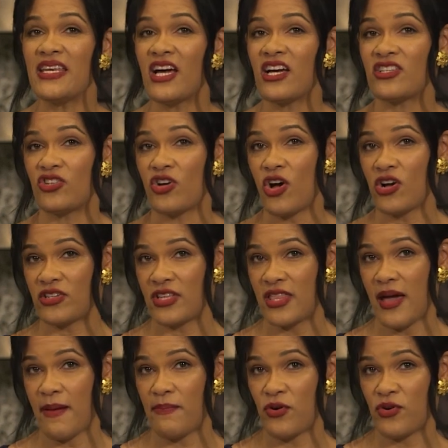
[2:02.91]
not talk to
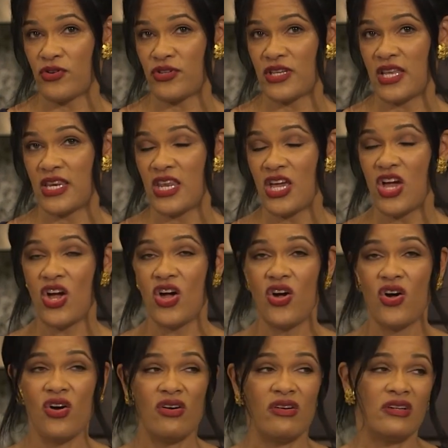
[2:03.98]
that person
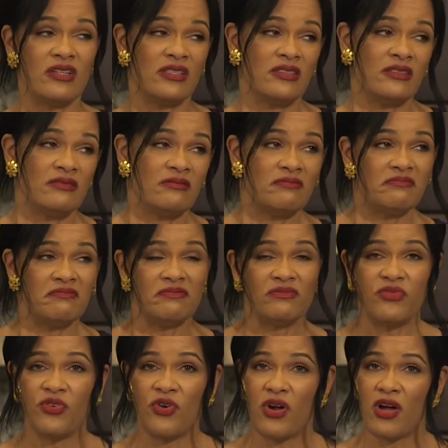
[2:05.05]

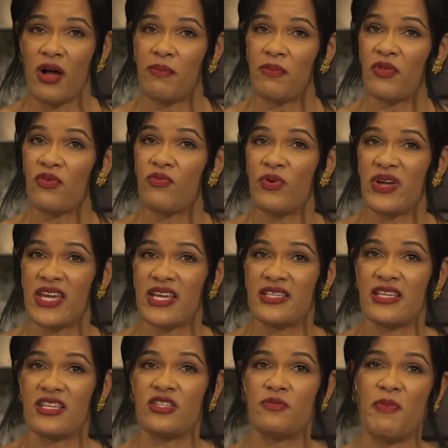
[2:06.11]
mm, for a couple of
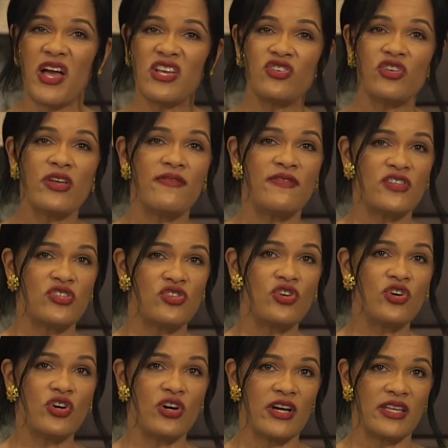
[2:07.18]
weeks, especially if it's
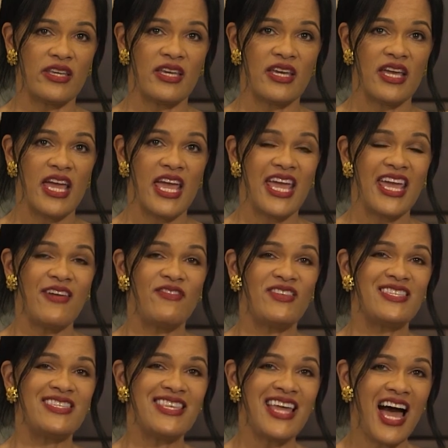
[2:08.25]
good. If
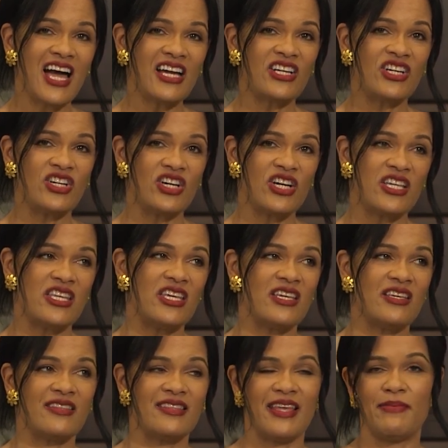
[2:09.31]
it's not good,
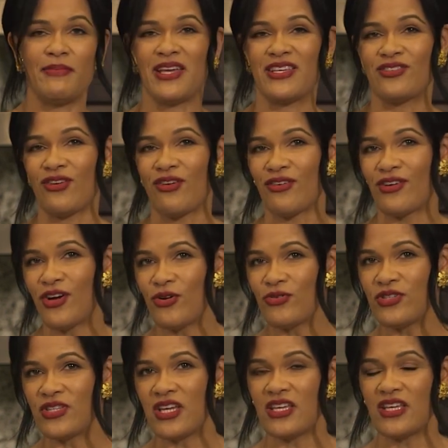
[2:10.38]
they may start
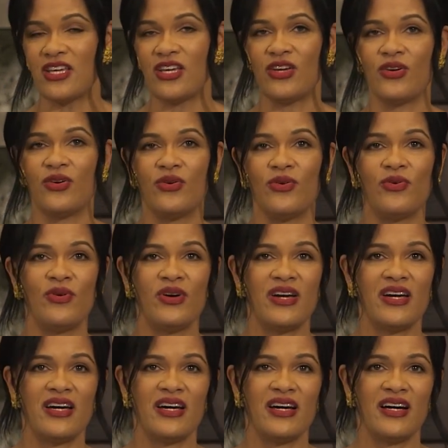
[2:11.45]
ghosting you,
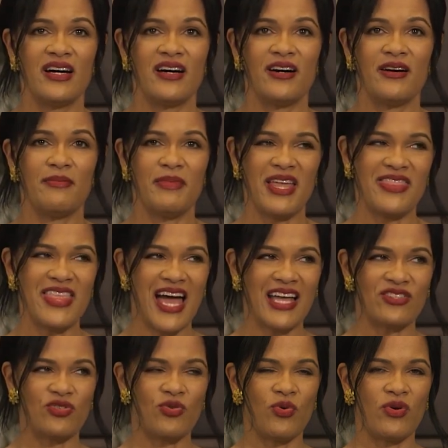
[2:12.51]
um, and
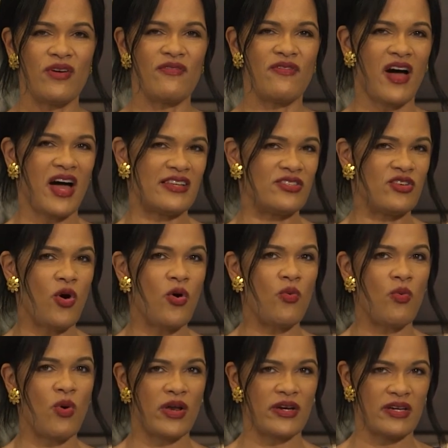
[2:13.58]
that sort of, I don't
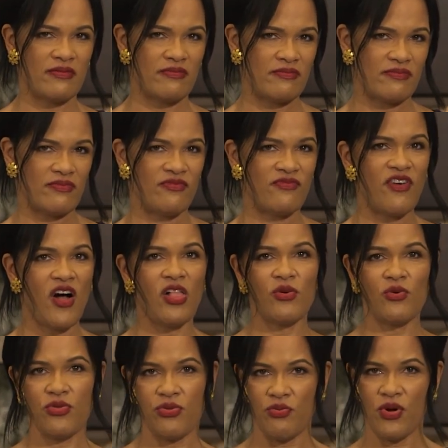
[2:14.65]
want to
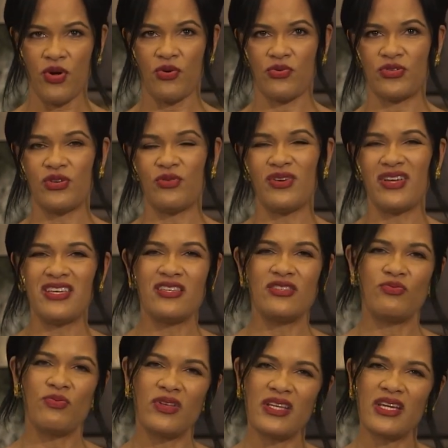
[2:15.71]
follow through. So
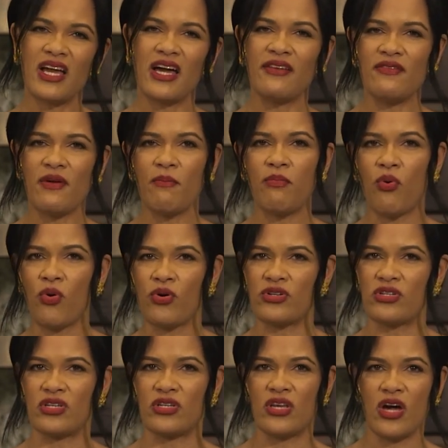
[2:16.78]
it's really kind of
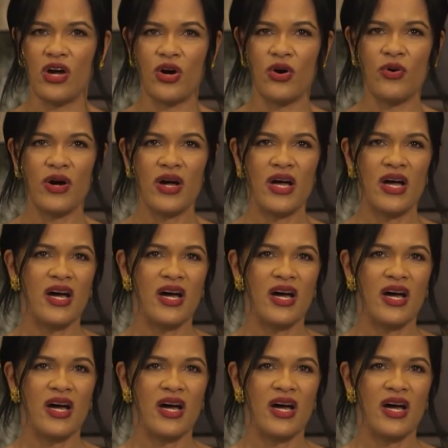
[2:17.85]
important to know